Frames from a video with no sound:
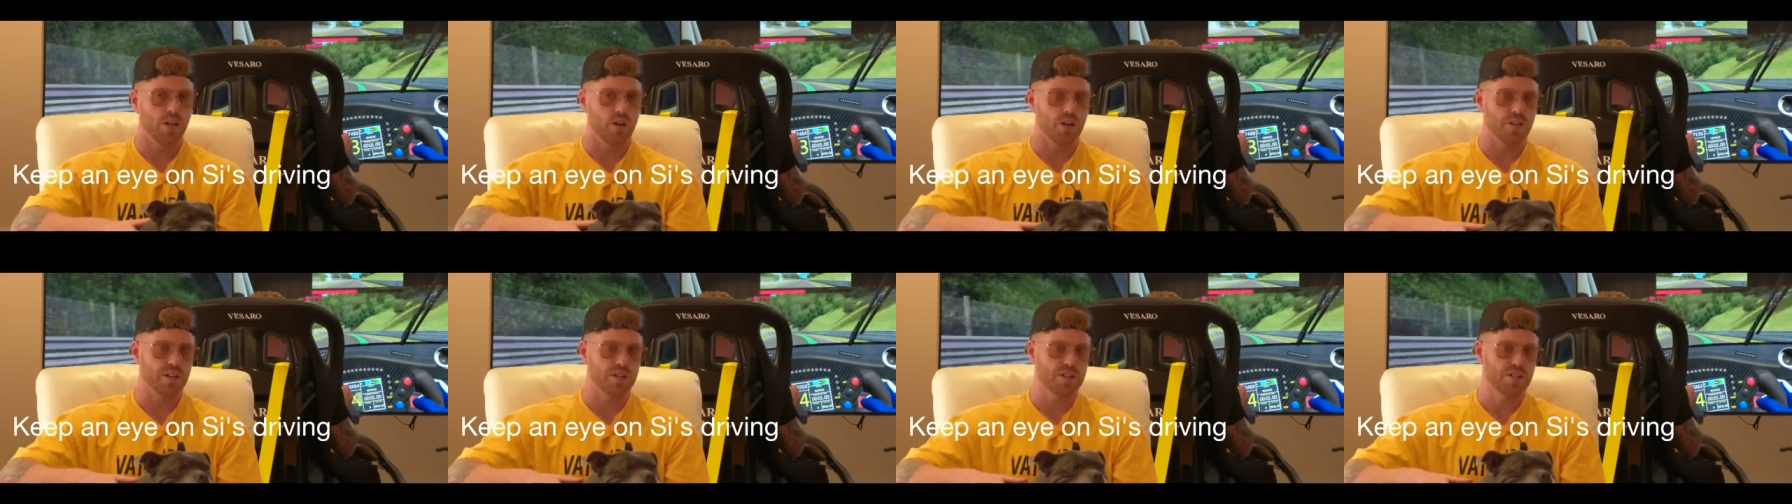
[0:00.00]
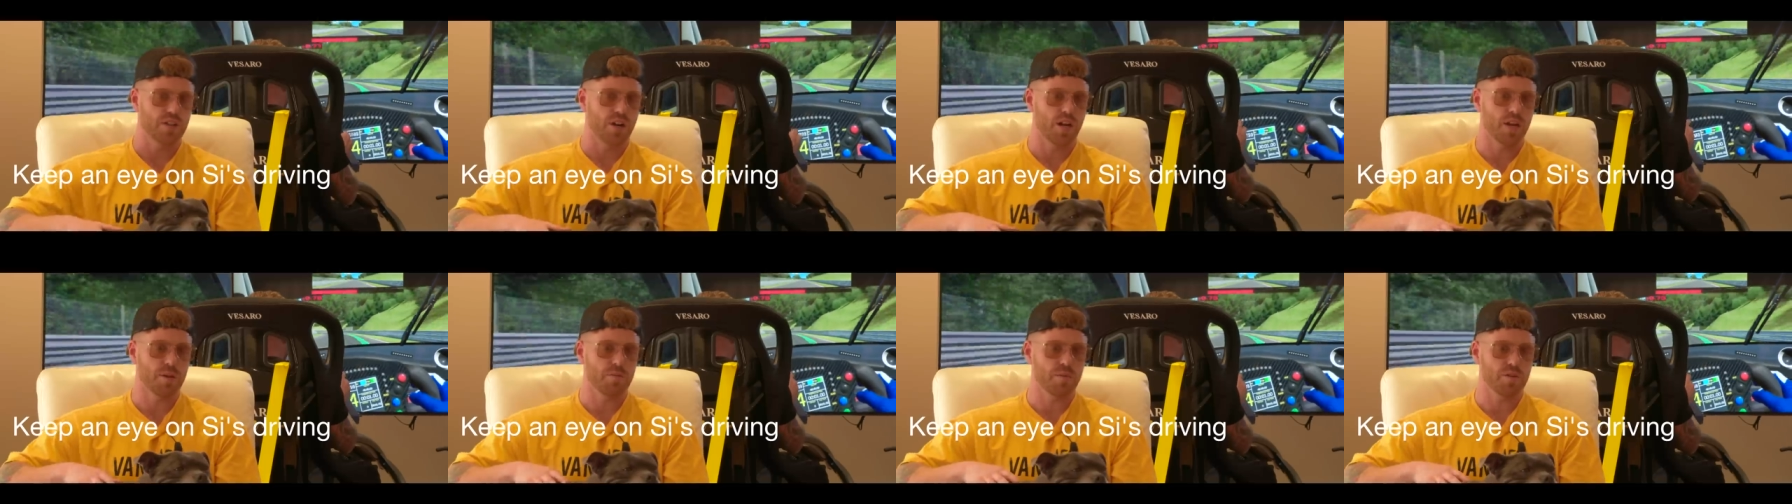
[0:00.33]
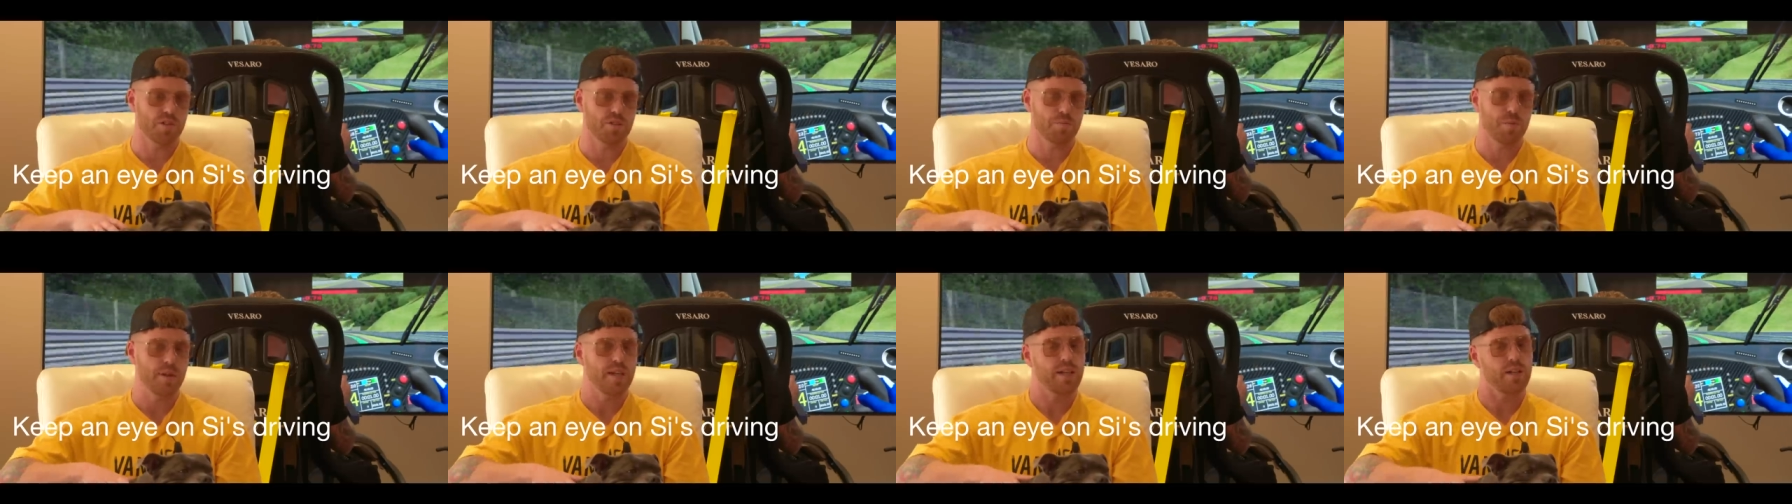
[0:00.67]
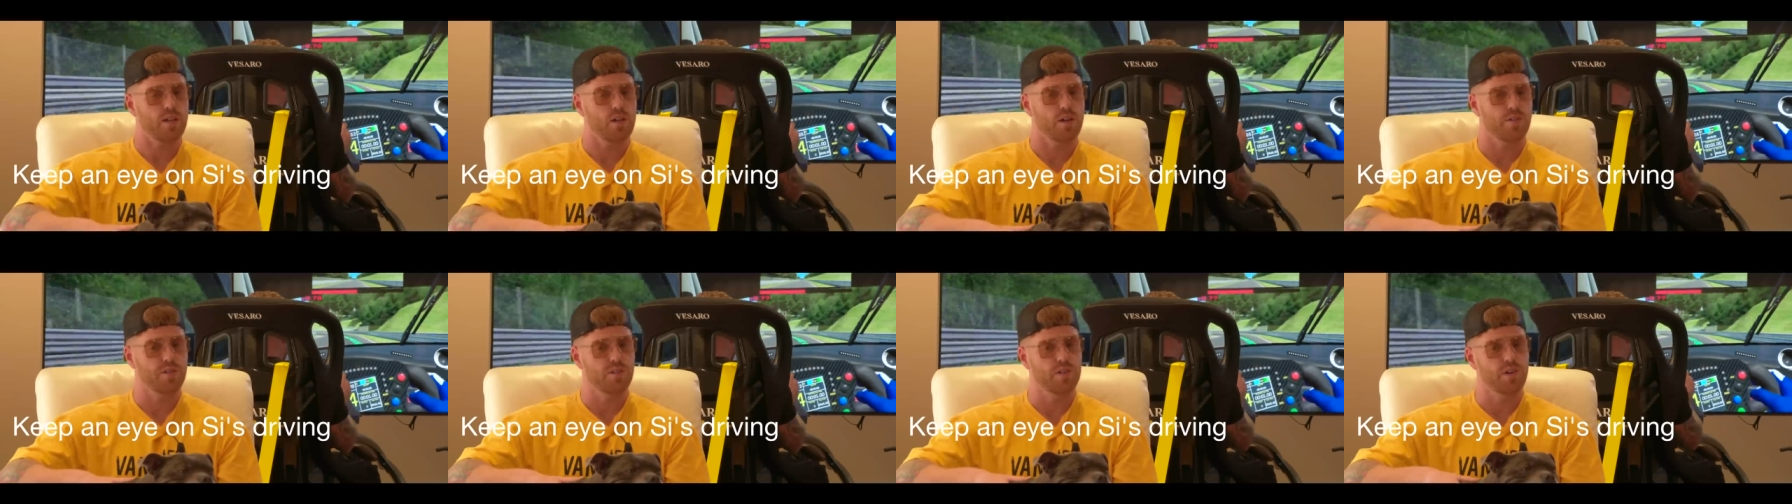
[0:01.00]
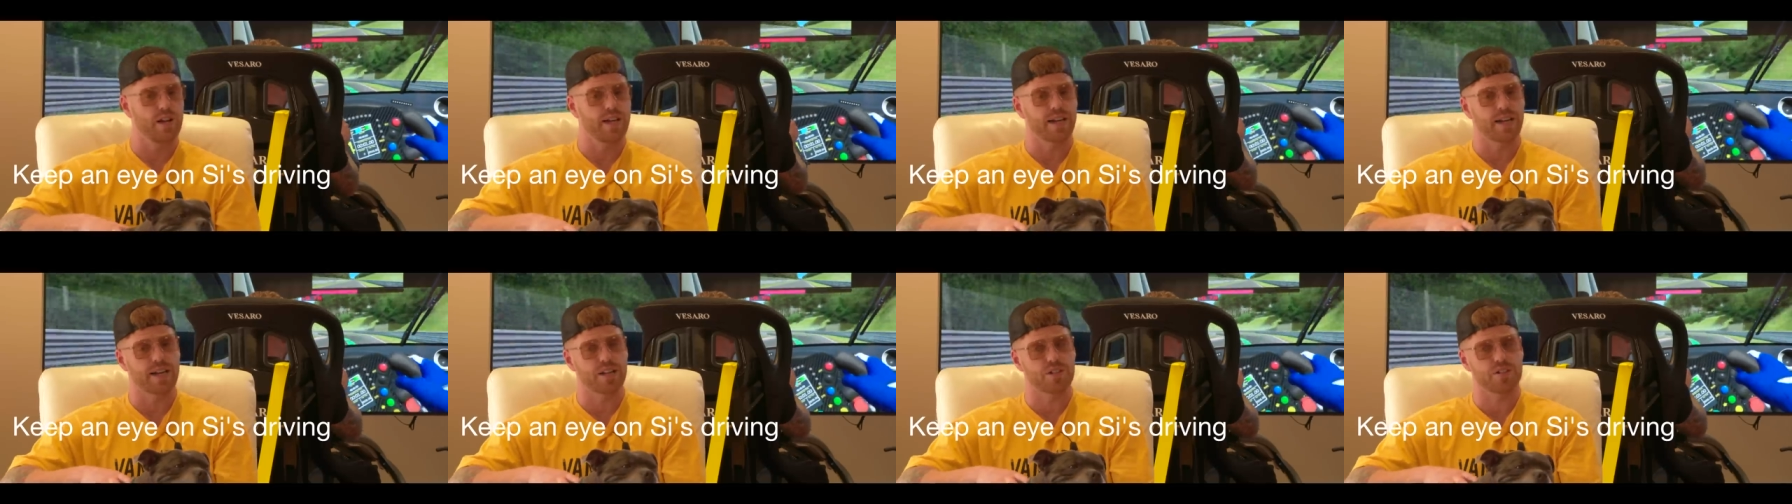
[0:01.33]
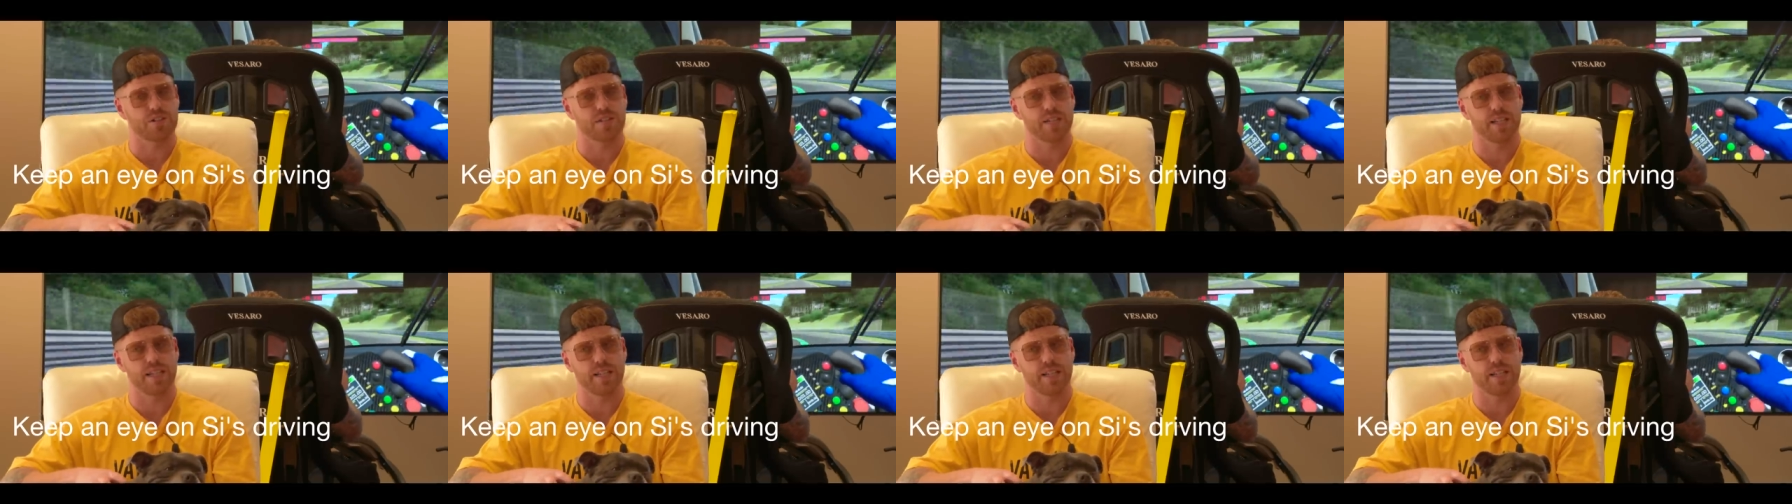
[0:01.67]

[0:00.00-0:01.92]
lot of the time. Speaking of Greg, actually,